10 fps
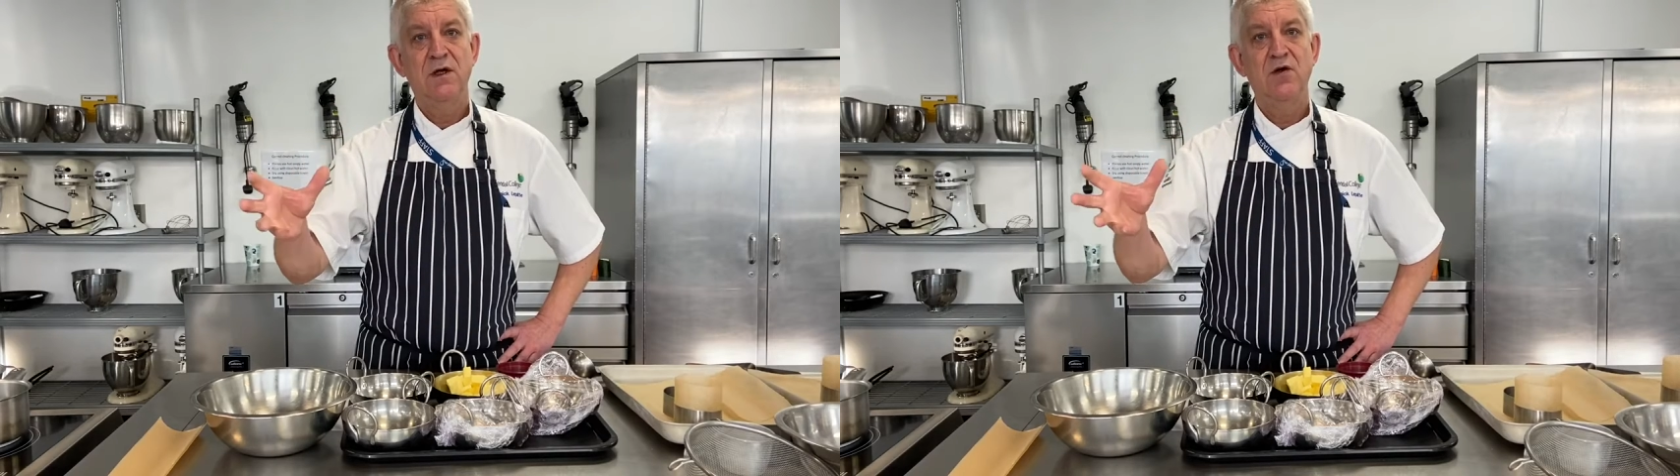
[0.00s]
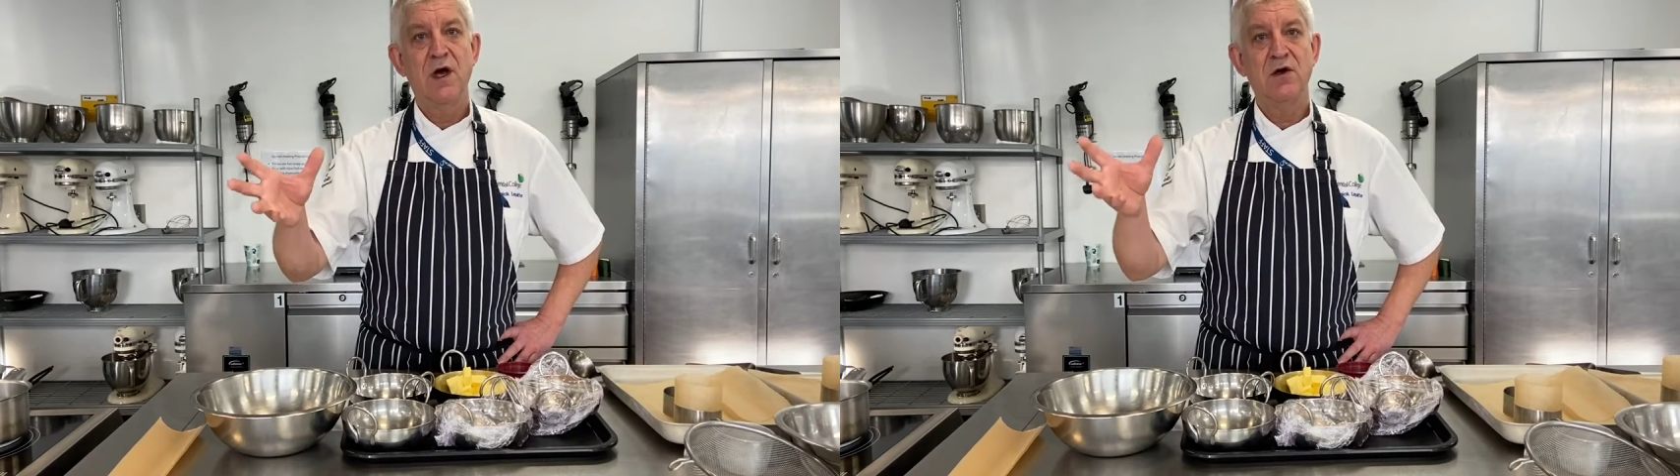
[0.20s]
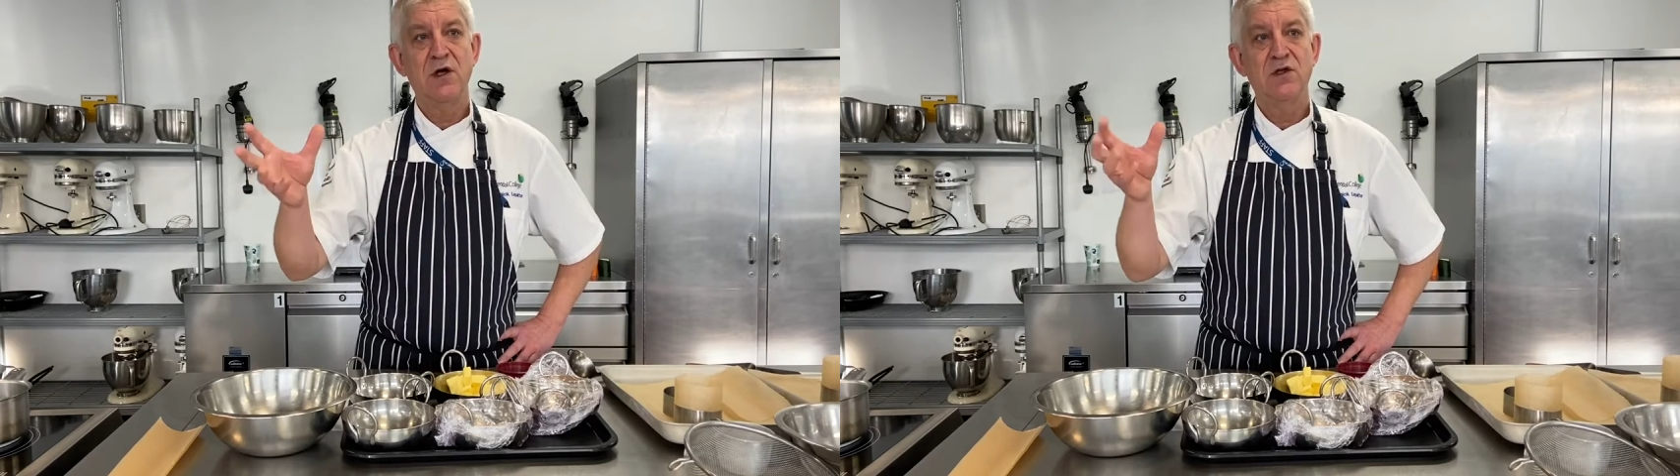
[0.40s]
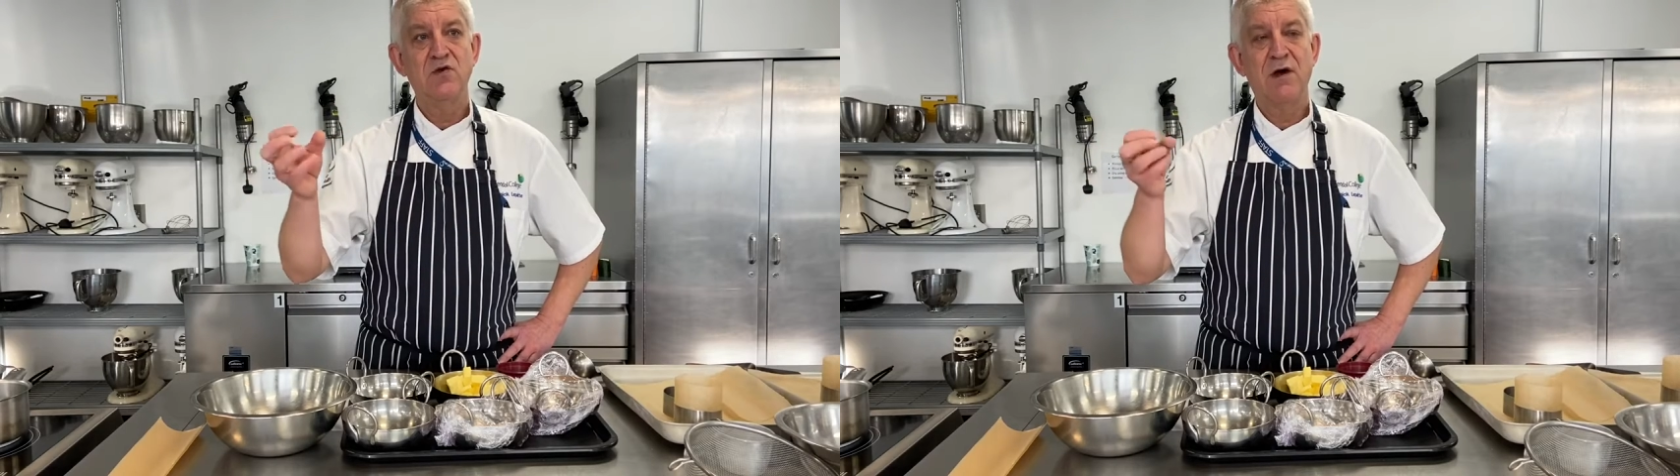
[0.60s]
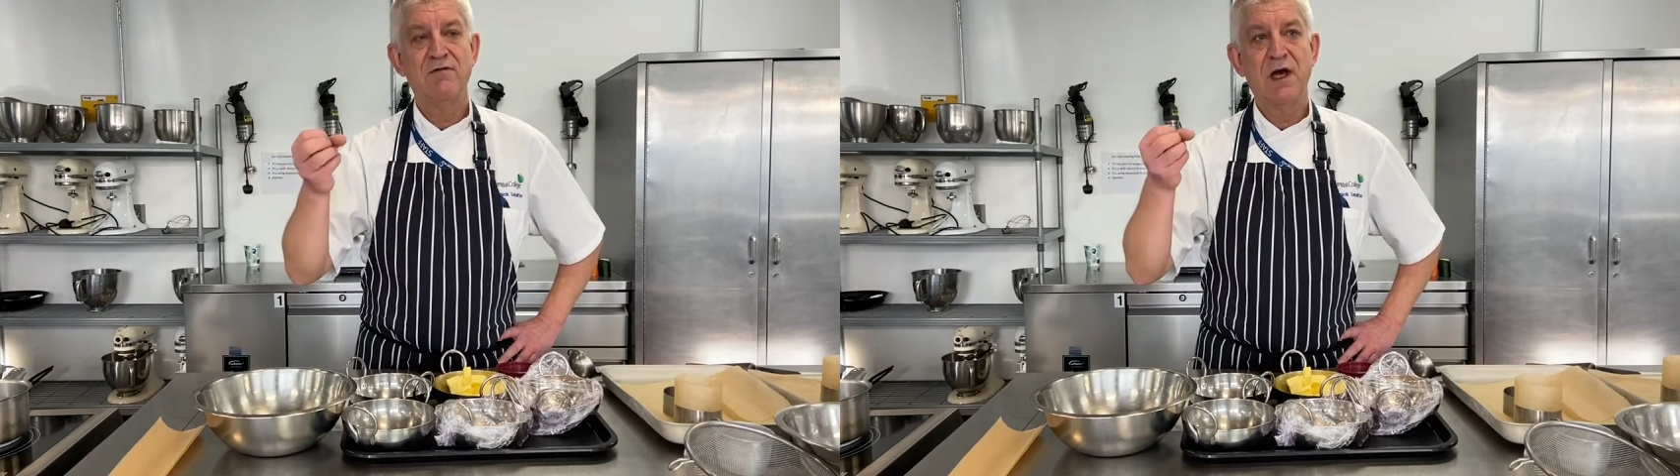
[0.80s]
you are going
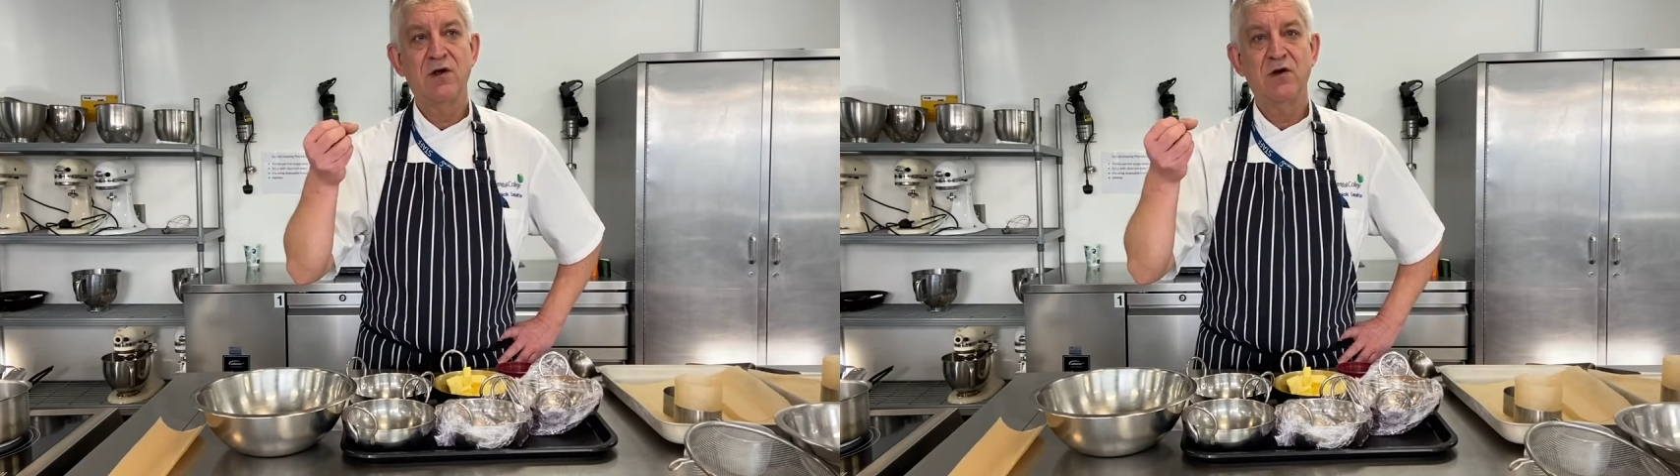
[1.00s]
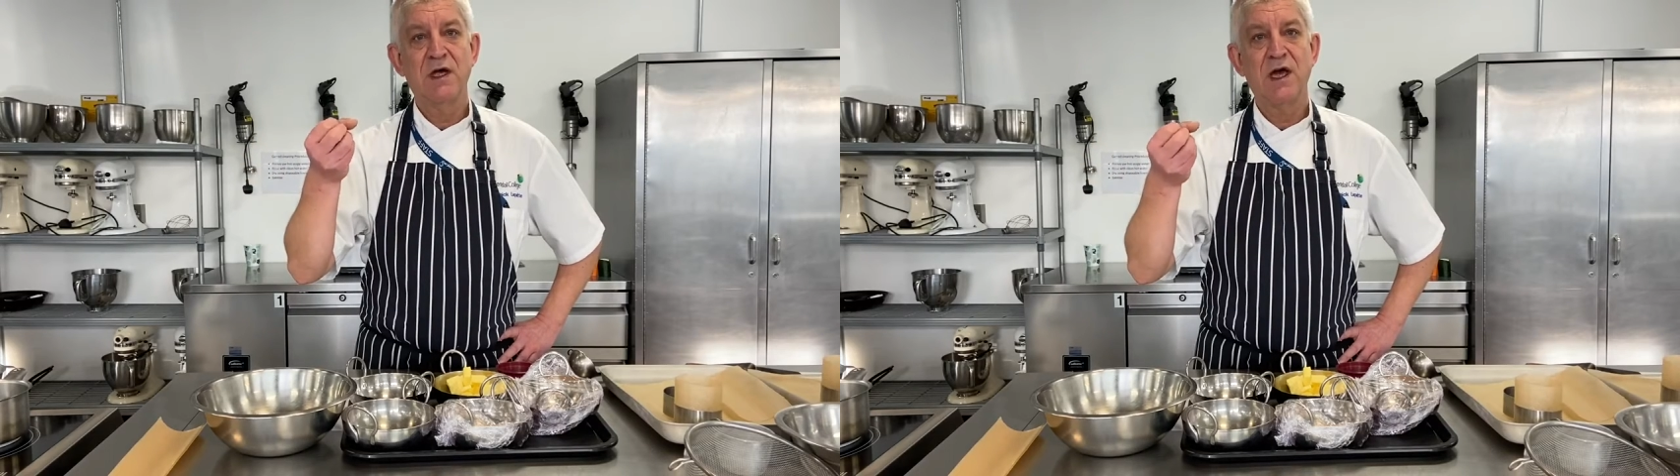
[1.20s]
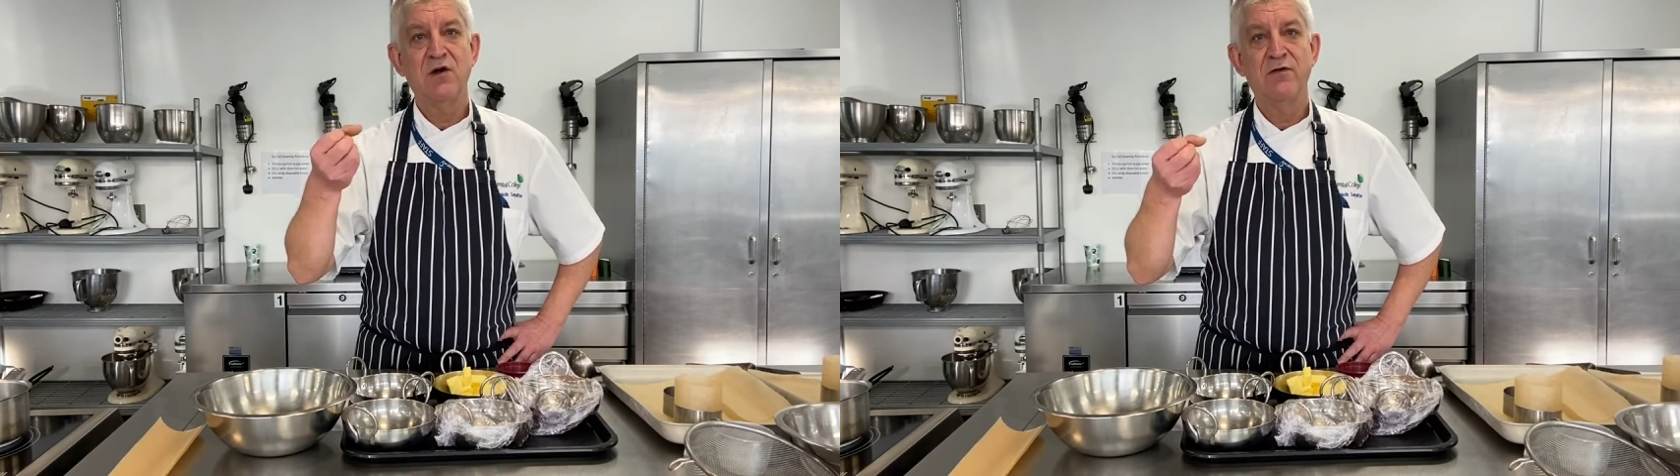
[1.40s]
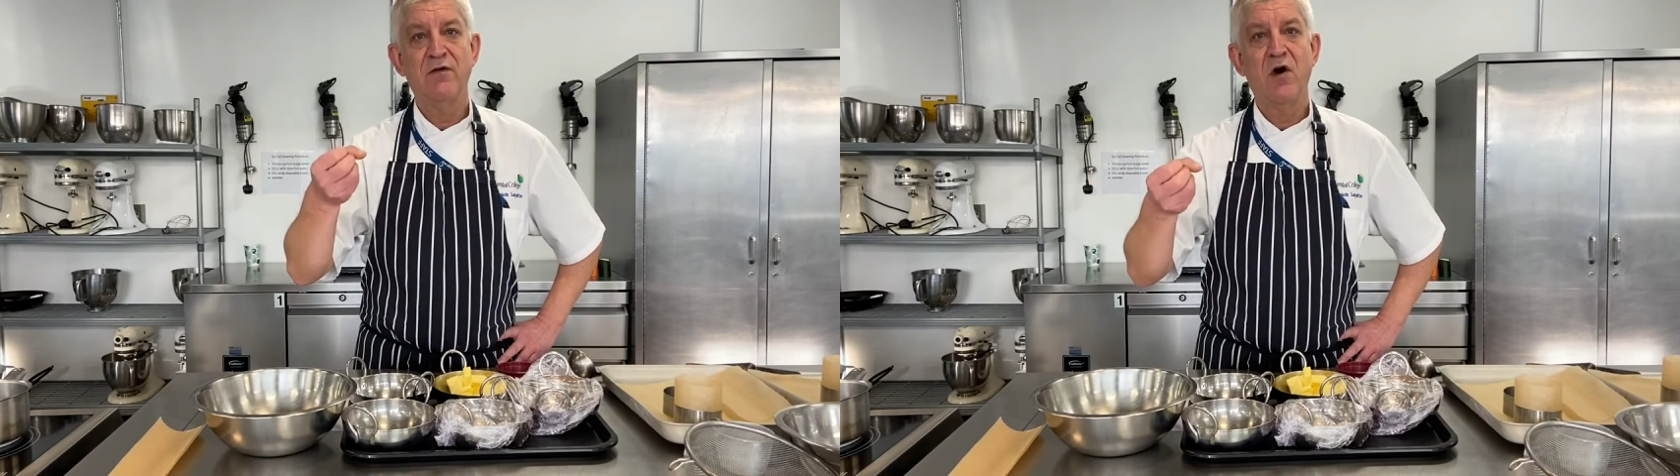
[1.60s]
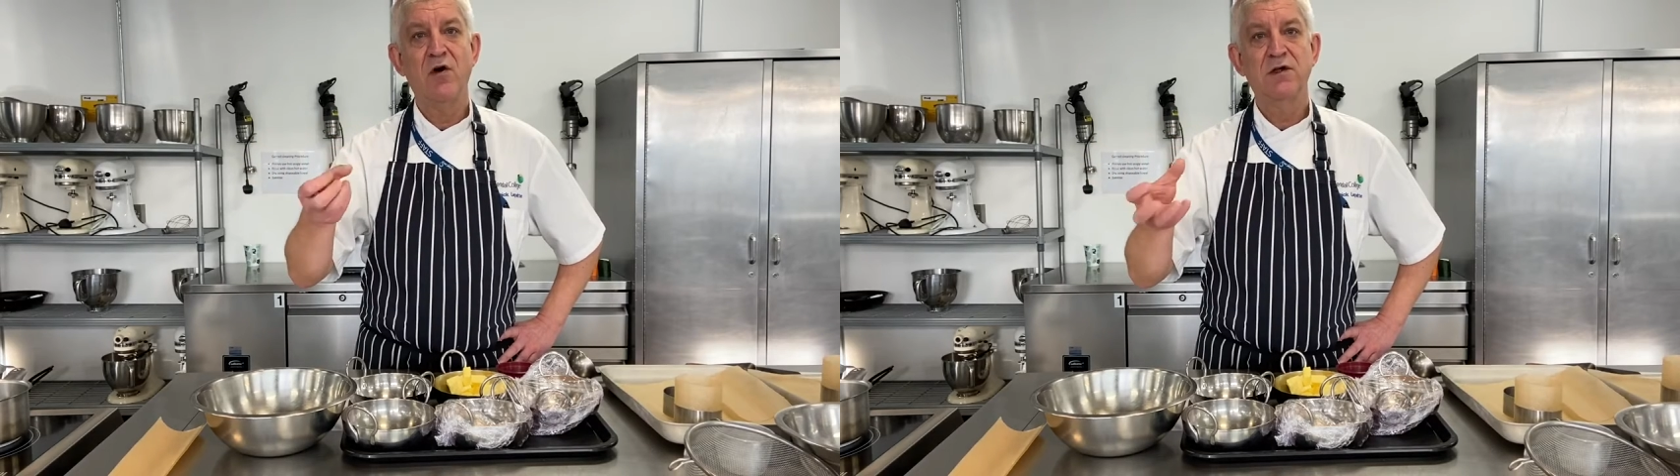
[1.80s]
to have like a kind of
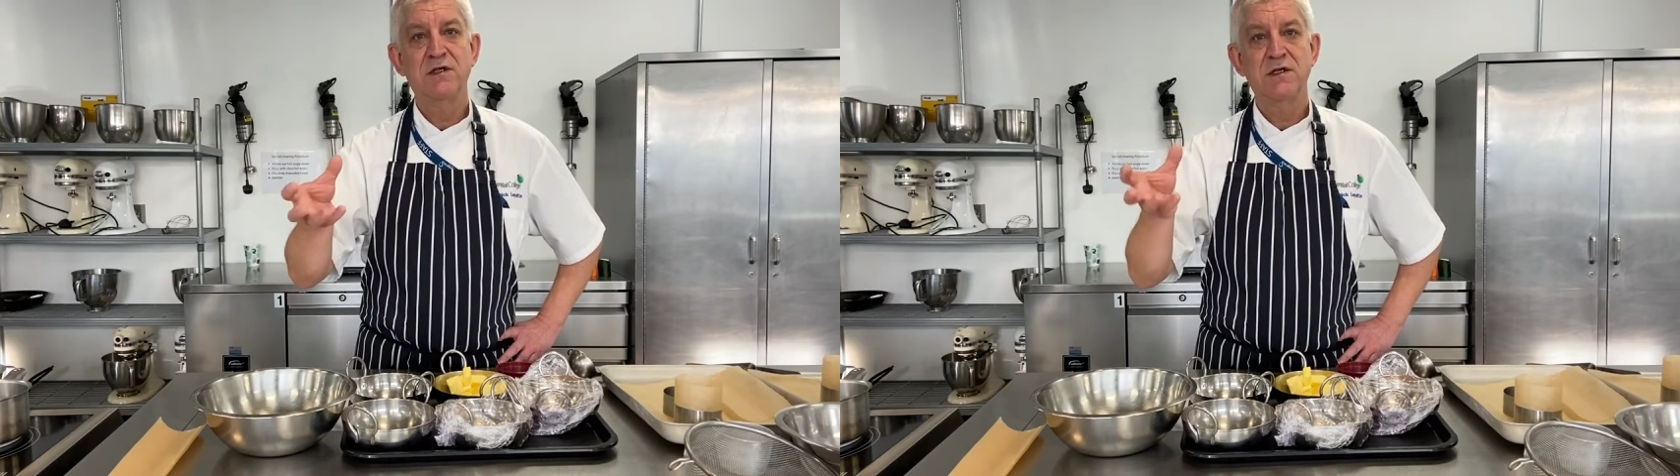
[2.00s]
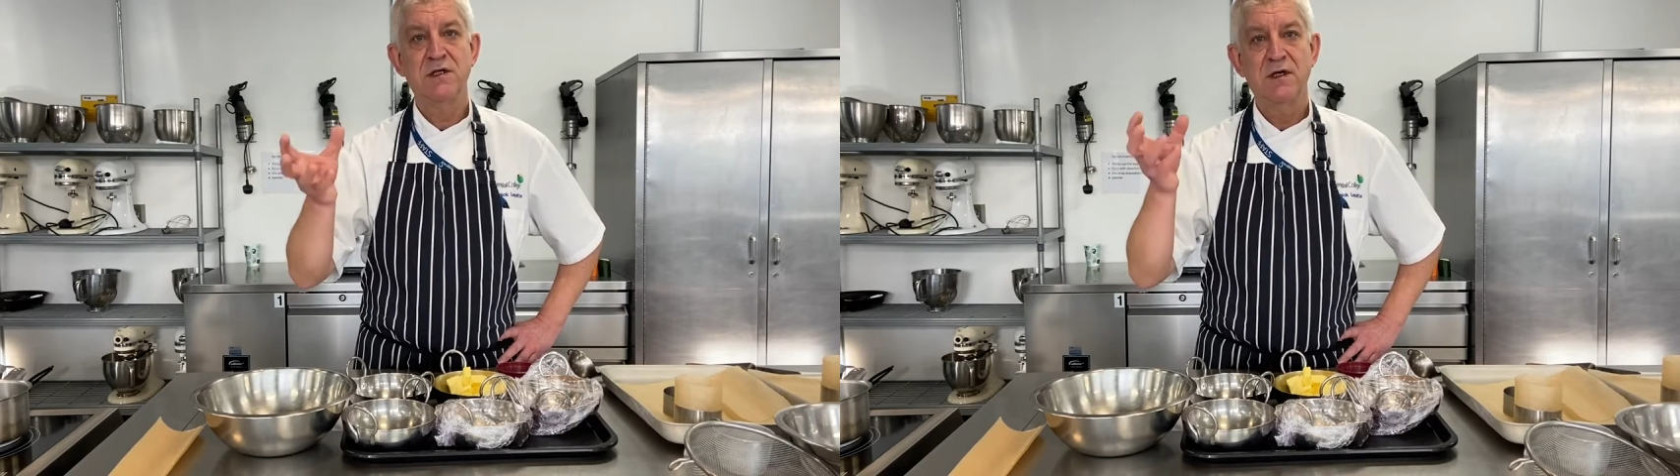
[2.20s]
hot